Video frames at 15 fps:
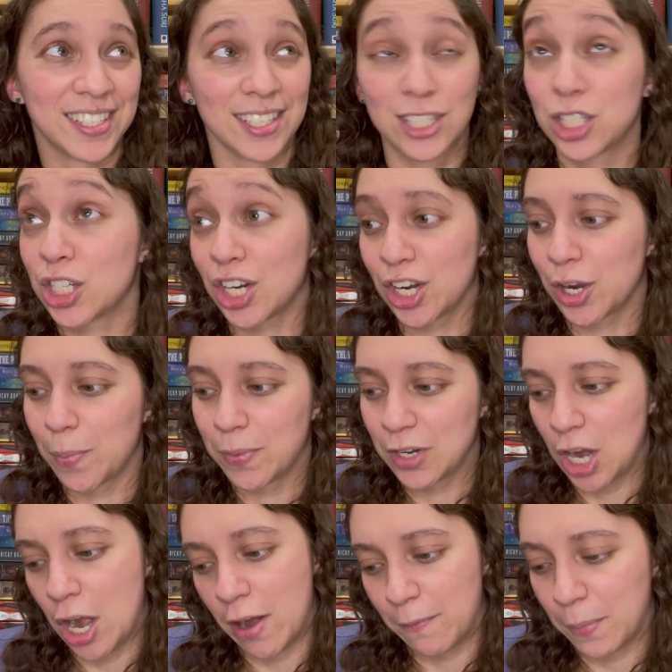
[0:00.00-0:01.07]

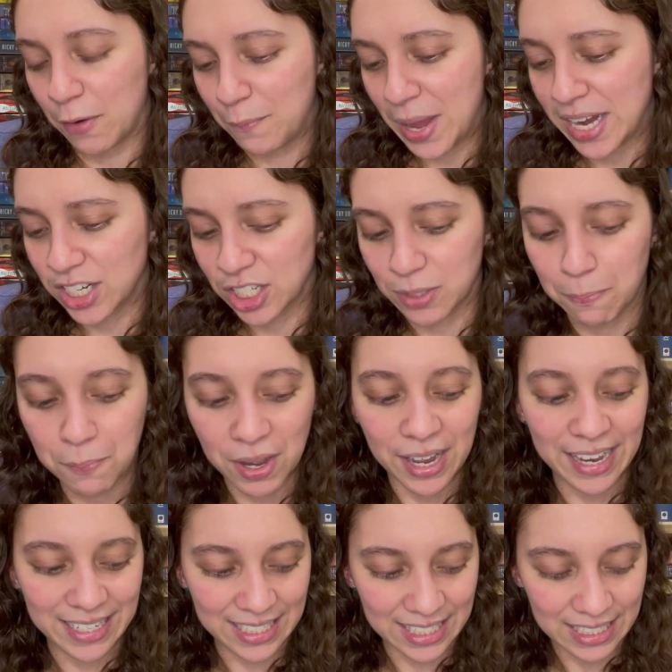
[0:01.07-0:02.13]
A number of pages.
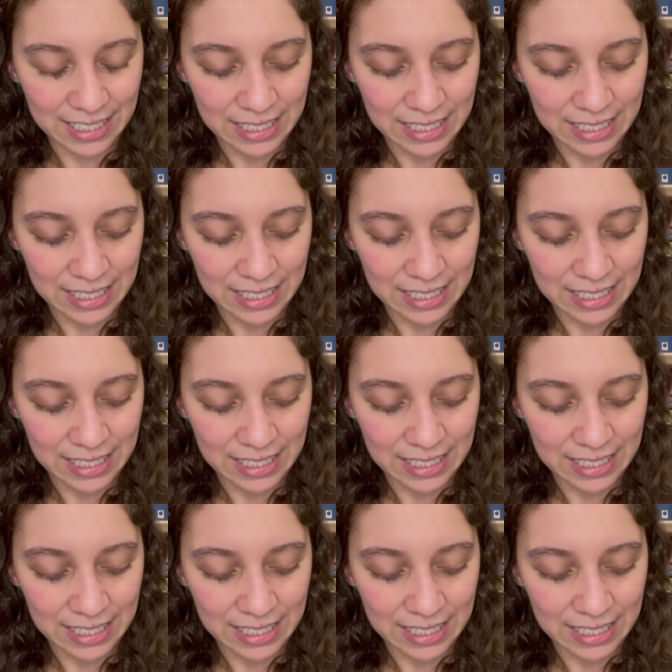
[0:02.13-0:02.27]
But